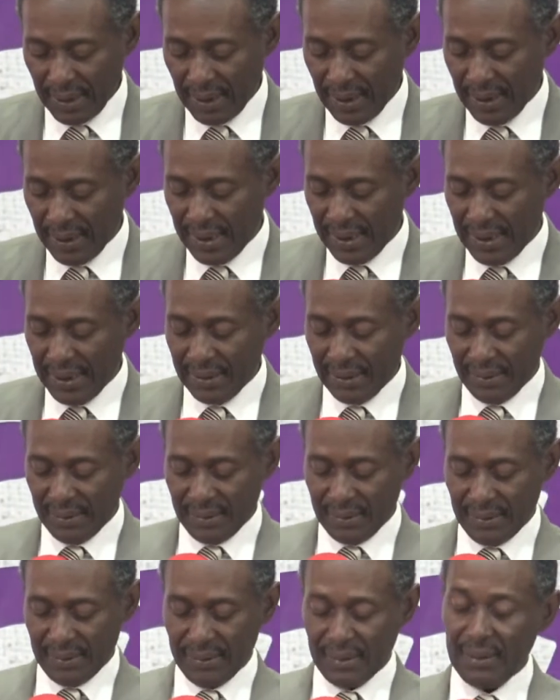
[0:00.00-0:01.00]

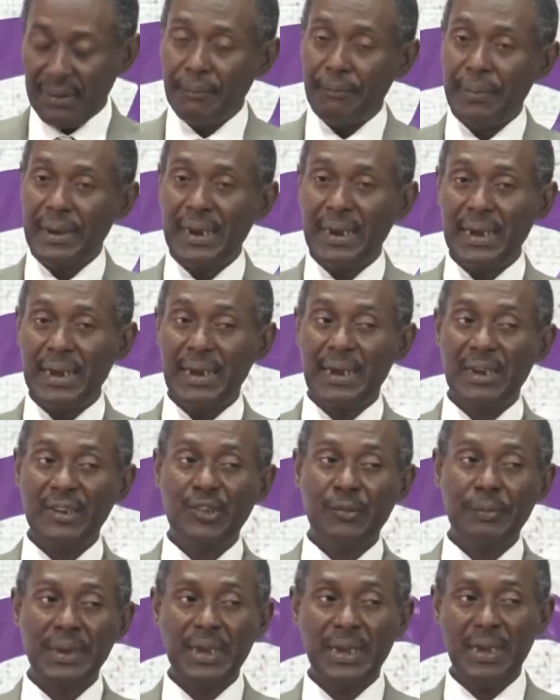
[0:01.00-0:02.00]
Again,
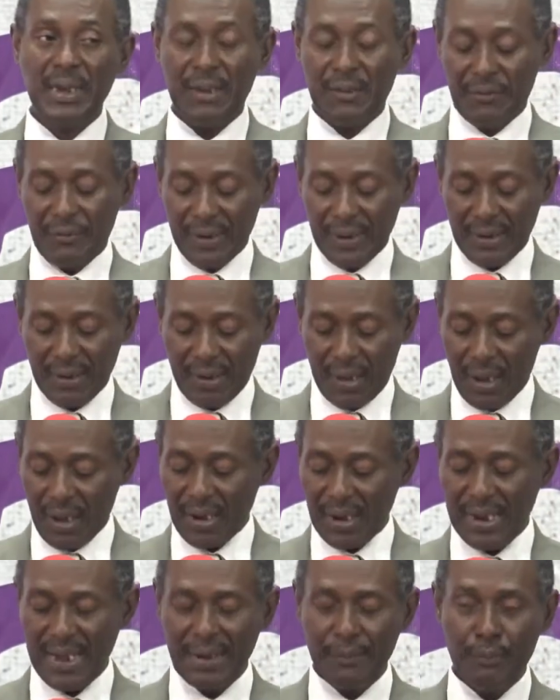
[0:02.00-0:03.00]
Peninnah's behavior,
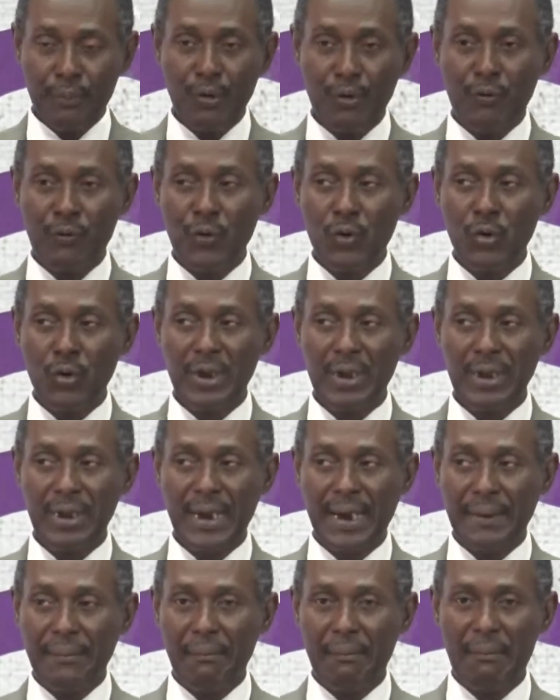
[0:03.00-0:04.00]
all that provoking
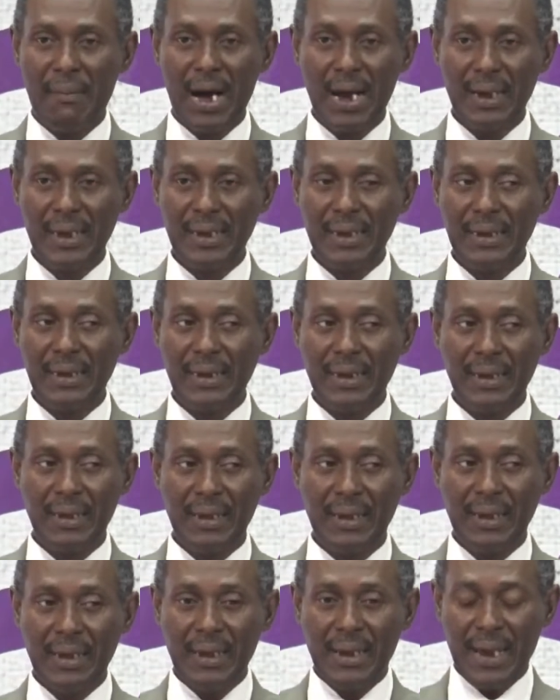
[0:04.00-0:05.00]
and
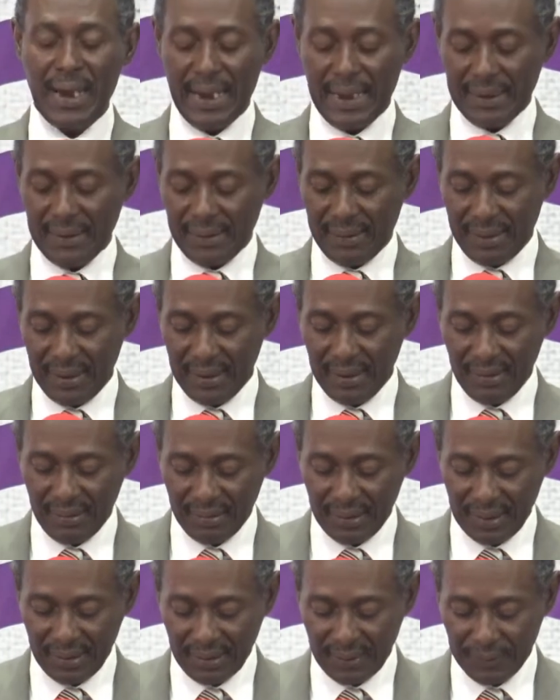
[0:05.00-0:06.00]
mocking and
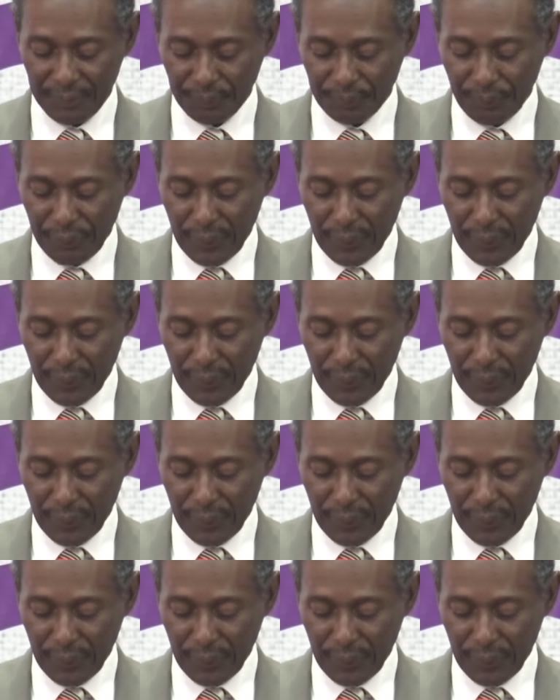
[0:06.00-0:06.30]
teasing,